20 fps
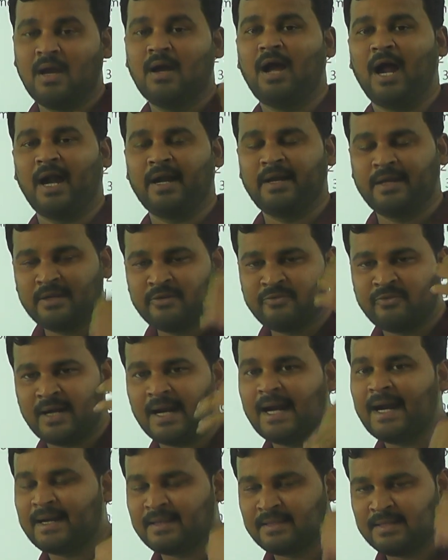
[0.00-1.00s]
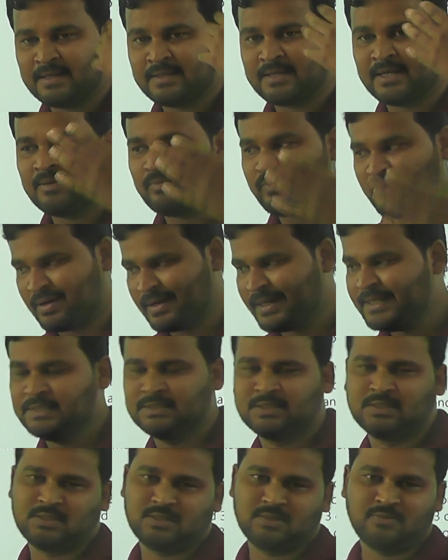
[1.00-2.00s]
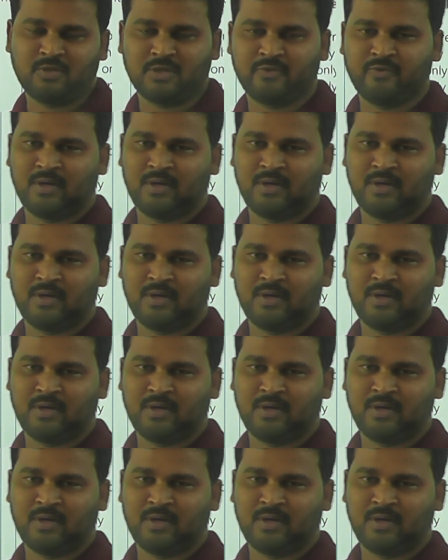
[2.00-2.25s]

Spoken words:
and if at that time rains, what will